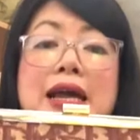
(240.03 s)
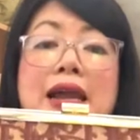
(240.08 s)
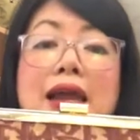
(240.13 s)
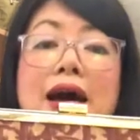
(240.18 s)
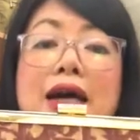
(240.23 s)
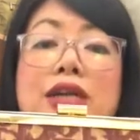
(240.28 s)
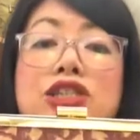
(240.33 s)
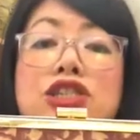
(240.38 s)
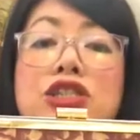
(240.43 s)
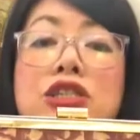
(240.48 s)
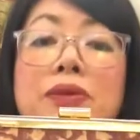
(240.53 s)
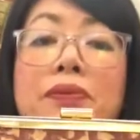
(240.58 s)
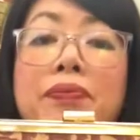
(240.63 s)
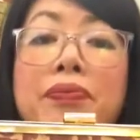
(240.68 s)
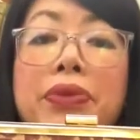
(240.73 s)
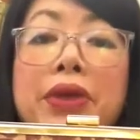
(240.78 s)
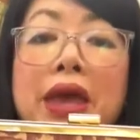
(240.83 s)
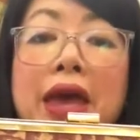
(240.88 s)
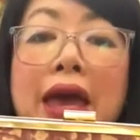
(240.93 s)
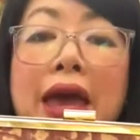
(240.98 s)
clutch.
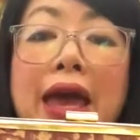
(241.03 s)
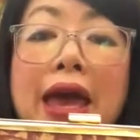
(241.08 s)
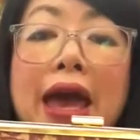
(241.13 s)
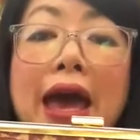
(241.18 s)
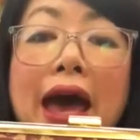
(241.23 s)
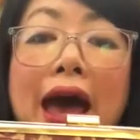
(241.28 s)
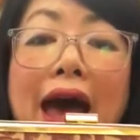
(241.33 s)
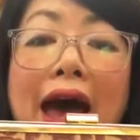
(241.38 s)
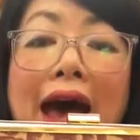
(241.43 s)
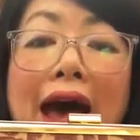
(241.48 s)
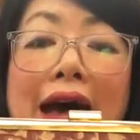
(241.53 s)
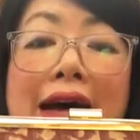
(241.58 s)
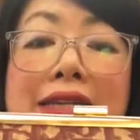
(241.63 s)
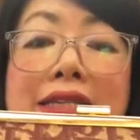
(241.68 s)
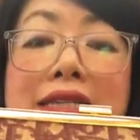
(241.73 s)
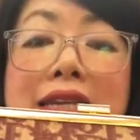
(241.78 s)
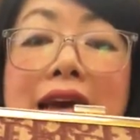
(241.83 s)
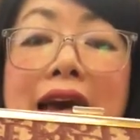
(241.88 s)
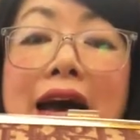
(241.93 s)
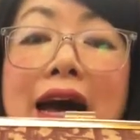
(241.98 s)
It
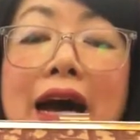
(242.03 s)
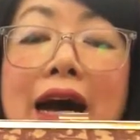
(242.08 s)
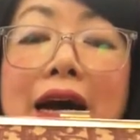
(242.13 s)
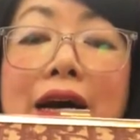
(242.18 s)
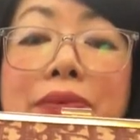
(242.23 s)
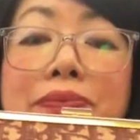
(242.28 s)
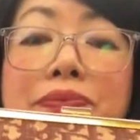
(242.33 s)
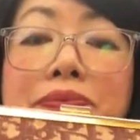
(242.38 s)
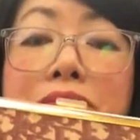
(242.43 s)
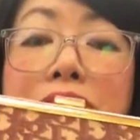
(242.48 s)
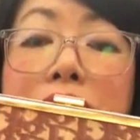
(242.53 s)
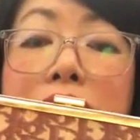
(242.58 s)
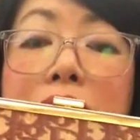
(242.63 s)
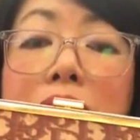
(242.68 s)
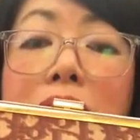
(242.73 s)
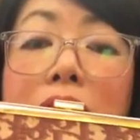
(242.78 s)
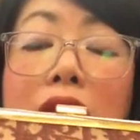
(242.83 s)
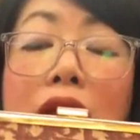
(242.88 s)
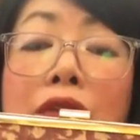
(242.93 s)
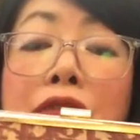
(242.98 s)
has um,
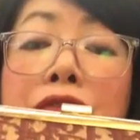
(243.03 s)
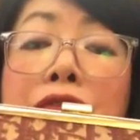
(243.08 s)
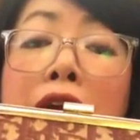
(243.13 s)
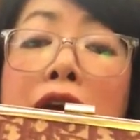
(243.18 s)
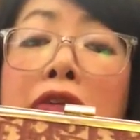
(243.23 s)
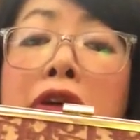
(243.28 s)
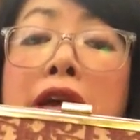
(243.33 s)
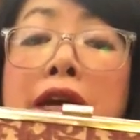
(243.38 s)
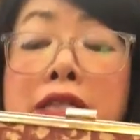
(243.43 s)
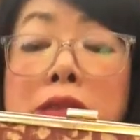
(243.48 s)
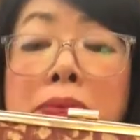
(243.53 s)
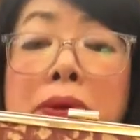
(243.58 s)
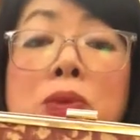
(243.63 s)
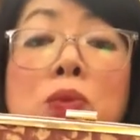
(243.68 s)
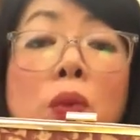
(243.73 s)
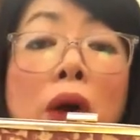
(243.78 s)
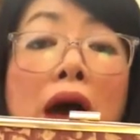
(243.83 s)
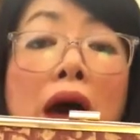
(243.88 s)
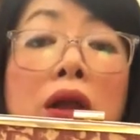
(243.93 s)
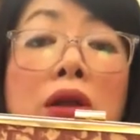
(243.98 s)
very it's
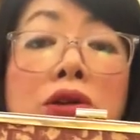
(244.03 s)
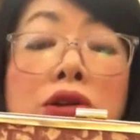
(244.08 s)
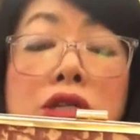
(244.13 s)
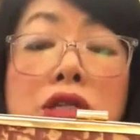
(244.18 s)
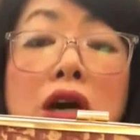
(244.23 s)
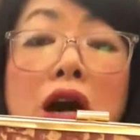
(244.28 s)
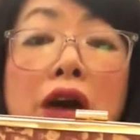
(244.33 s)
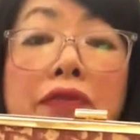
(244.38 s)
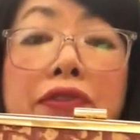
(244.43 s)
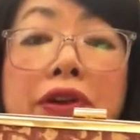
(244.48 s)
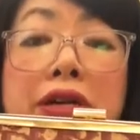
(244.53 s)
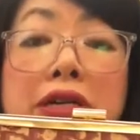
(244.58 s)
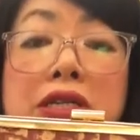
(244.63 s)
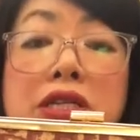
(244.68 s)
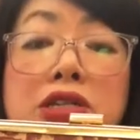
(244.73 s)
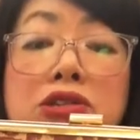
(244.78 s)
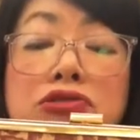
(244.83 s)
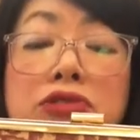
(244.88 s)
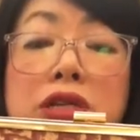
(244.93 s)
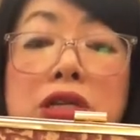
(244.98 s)
been well looked after
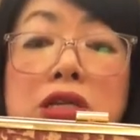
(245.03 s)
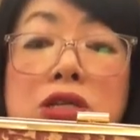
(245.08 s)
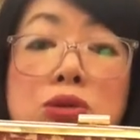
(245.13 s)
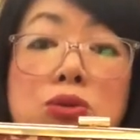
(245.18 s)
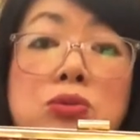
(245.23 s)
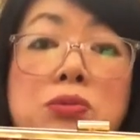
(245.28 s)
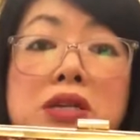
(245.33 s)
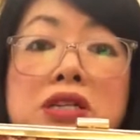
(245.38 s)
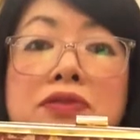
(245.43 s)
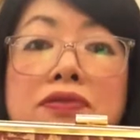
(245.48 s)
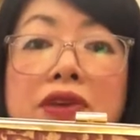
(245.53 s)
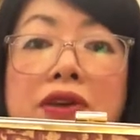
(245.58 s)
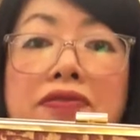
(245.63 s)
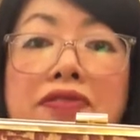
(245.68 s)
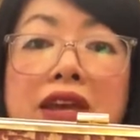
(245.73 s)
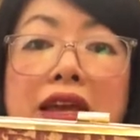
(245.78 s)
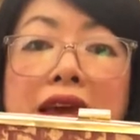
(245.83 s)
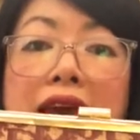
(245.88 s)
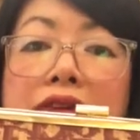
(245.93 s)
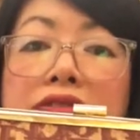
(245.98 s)
considering it's almost
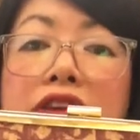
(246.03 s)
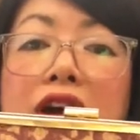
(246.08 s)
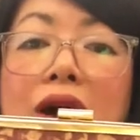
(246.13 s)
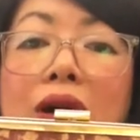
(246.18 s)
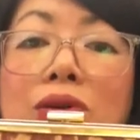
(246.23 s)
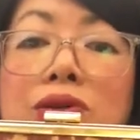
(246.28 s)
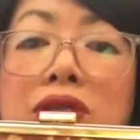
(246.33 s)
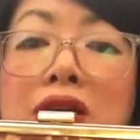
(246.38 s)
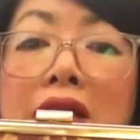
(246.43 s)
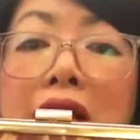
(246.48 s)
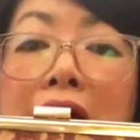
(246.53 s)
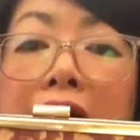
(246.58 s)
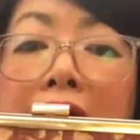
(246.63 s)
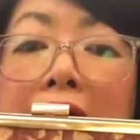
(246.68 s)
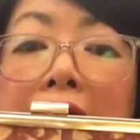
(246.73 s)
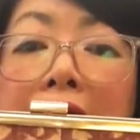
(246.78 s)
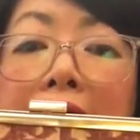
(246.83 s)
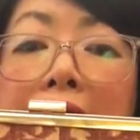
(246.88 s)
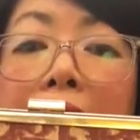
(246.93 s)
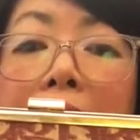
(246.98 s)
50 years old
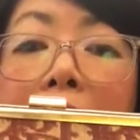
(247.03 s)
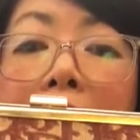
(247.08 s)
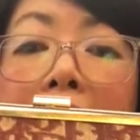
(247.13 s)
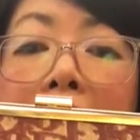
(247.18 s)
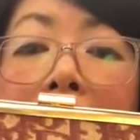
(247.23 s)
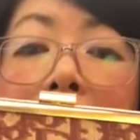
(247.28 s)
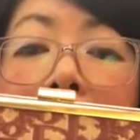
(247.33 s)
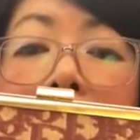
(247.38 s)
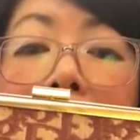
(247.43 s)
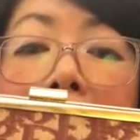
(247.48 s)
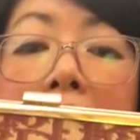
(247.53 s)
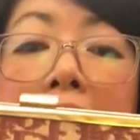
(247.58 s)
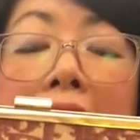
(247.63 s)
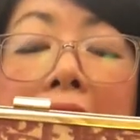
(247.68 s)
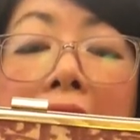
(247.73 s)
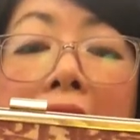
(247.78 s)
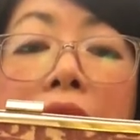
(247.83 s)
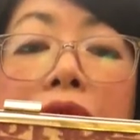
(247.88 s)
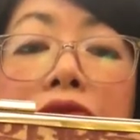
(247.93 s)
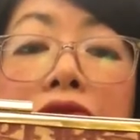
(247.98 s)
um, the
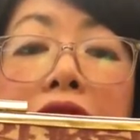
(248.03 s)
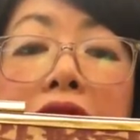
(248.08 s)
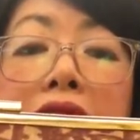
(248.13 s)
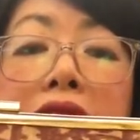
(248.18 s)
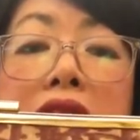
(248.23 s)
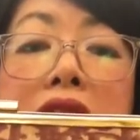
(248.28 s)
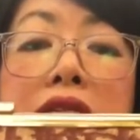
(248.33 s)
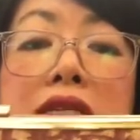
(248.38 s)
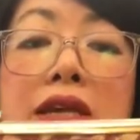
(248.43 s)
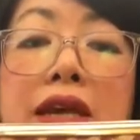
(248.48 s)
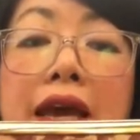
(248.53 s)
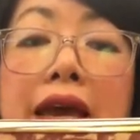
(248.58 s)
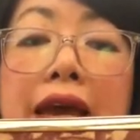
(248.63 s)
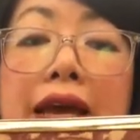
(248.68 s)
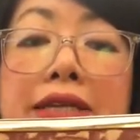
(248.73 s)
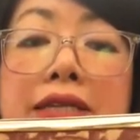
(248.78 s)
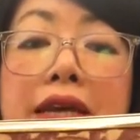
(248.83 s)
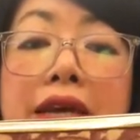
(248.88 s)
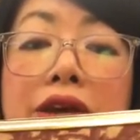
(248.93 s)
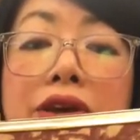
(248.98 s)
canvas
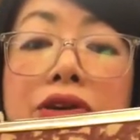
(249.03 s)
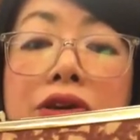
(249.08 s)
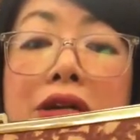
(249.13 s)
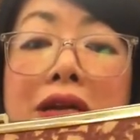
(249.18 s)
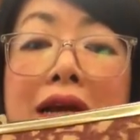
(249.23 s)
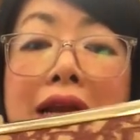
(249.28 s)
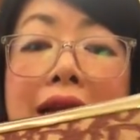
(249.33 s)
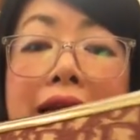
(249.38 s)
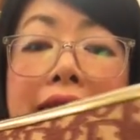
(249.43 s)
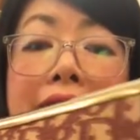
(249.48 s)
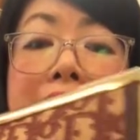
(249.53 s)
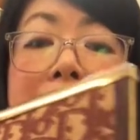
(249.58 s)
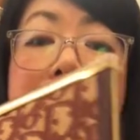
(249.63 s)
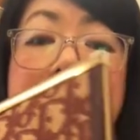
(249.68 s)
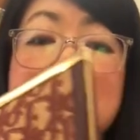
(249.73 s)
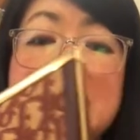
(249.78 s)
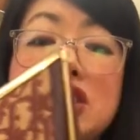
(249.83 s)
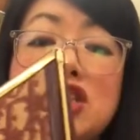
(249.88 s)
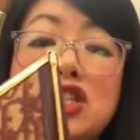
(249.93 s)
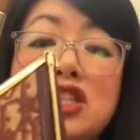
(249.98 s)
is in good clean
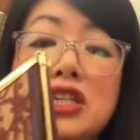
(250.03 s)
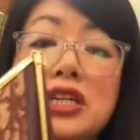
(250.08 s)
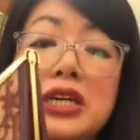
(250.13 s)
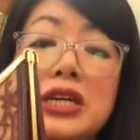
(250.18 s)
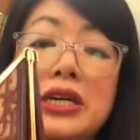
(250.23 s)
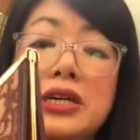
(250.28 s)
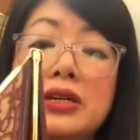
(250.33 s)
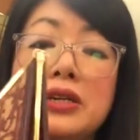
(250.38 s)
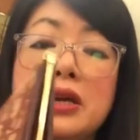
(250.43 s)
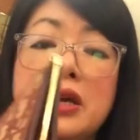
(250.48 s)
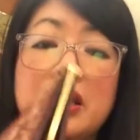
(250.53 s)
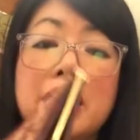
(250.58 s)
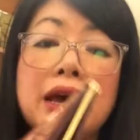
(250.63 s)
condition